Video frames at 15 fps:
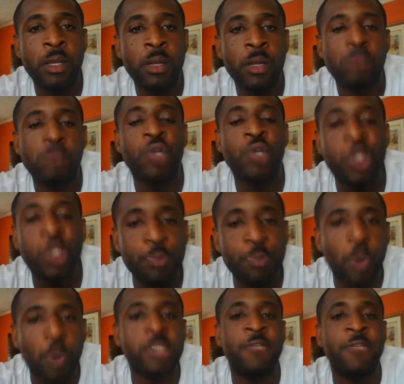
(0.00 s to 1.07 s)

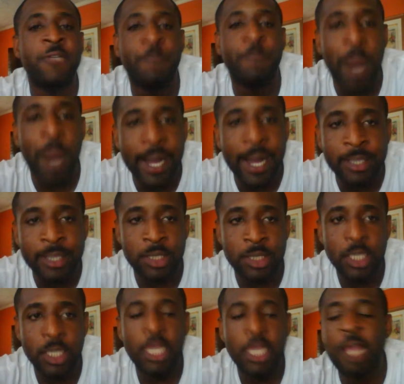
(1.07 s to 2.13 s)
responsive buyers
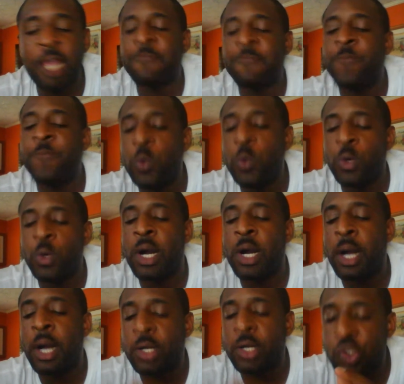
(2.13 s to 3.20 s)
if you
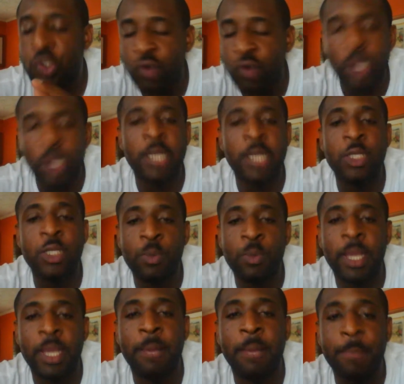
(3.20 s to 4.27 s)
are struggling to
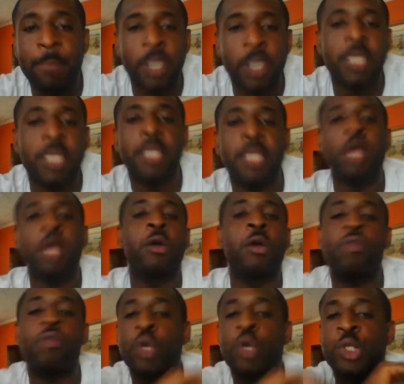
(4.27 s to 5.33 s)
make money
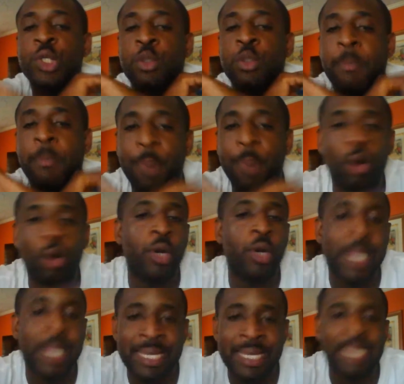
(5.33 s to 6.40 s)
across the board
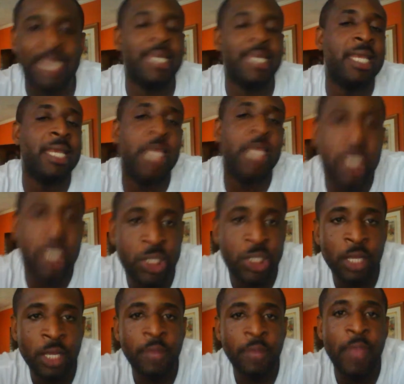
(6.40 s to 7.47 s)
in any niche
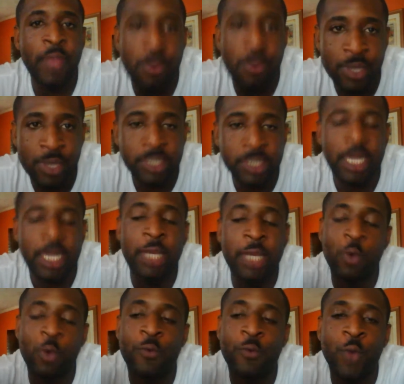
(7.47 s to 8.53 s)
there is and
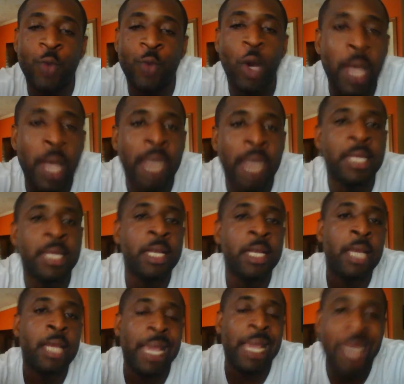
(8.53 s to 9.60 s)
you've not had
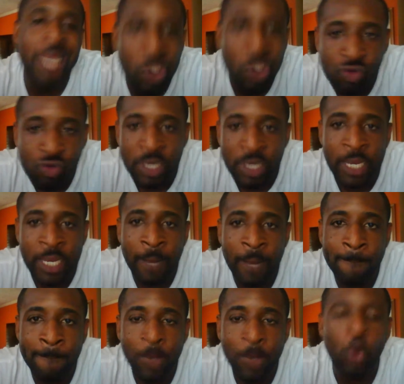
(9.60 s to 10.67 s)
any training
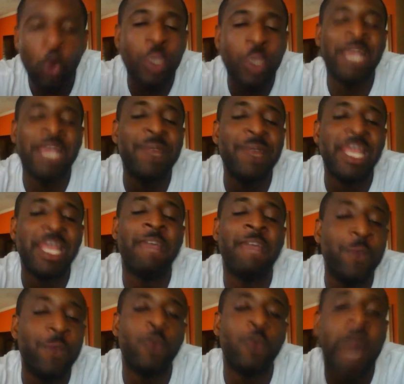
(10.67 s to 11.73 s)
or even if
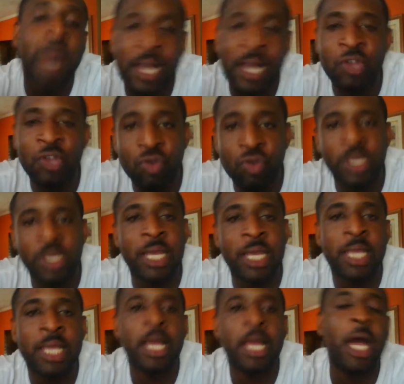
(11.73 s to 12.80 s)
you've had
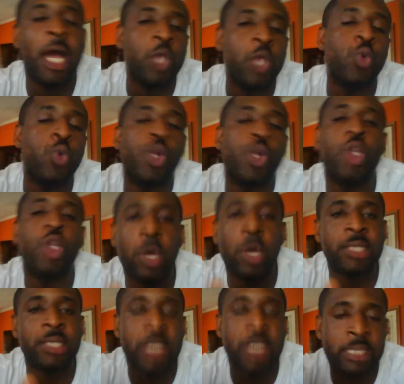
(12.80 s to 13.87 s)
training and you were not
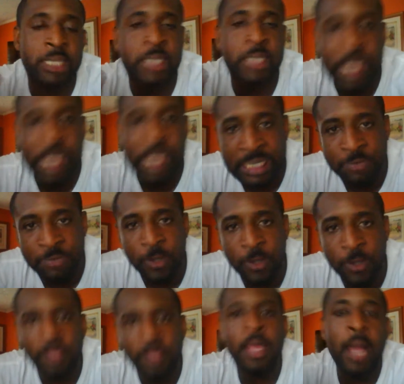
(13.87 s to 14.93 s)
successful,
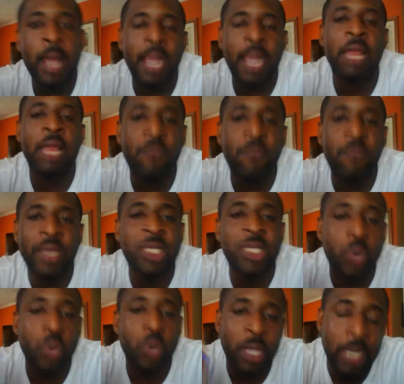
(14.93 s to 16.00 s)
I invite
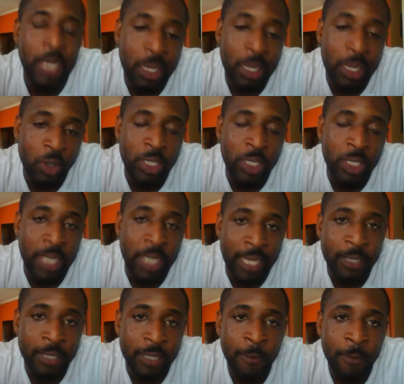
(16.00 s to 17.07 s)
you to click on the
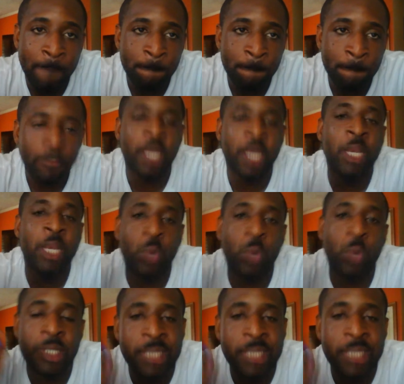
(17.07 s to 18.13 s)
link and it
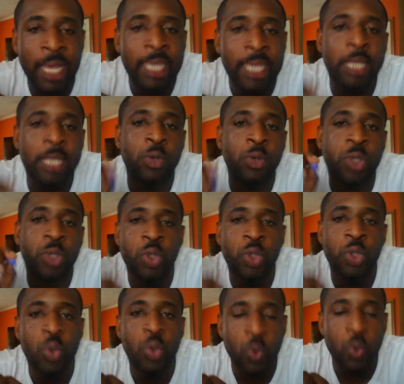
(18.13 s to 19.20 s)
will take you
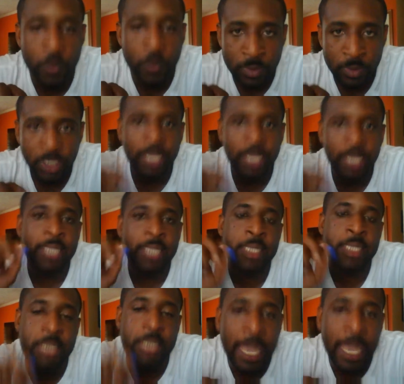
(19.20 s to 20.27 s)
to a
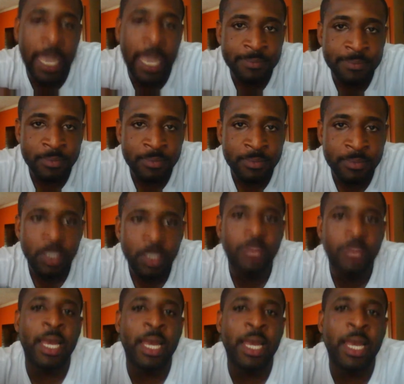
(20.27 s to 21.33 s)
site
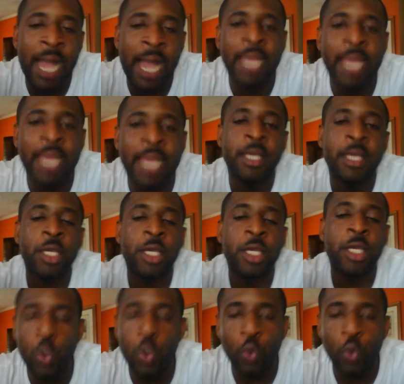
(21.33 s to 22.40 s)
that I
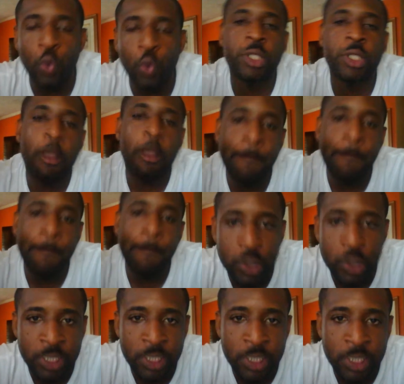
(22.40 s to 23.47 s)
use
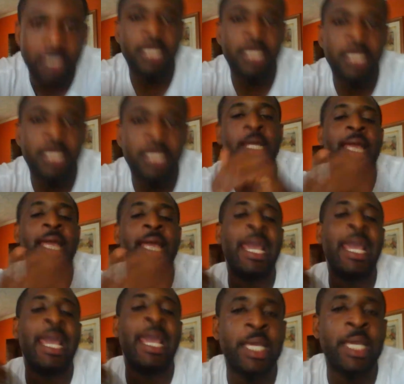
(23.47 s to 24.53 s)
personally that
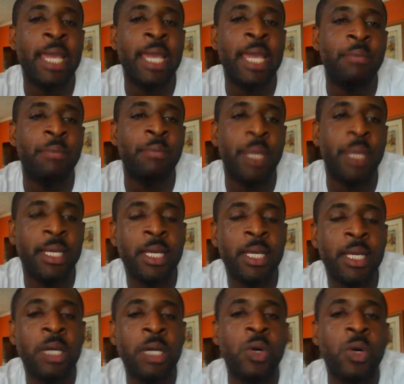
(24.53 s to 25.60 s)
educated me
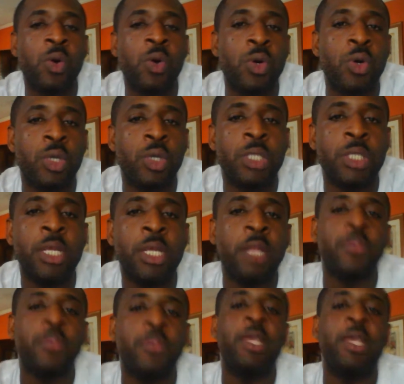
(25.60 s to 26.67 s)
on the